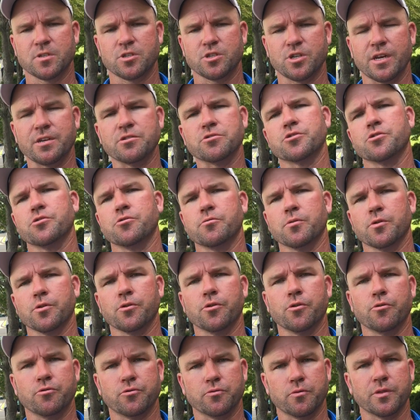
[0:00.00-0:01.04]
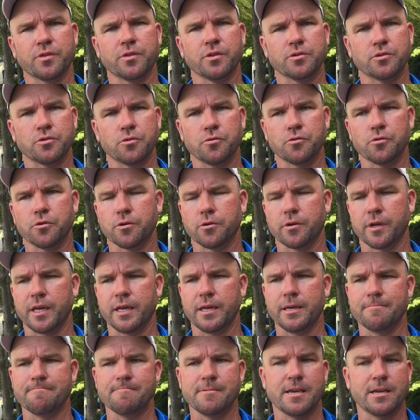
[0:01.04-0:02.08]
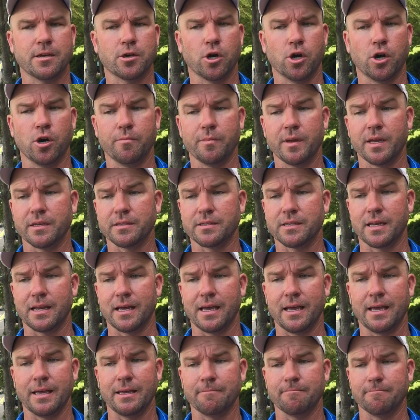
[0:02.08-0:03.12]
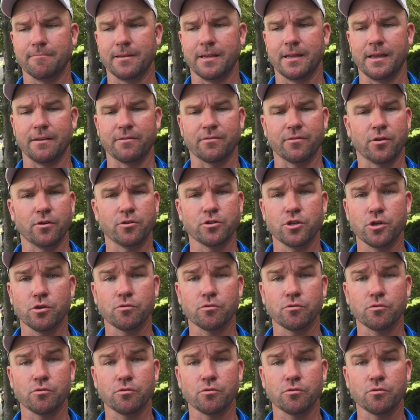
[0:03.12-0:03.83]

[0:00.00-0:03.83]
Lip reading: Shane Suber, who's with the tour, he called me and said, hey, as long as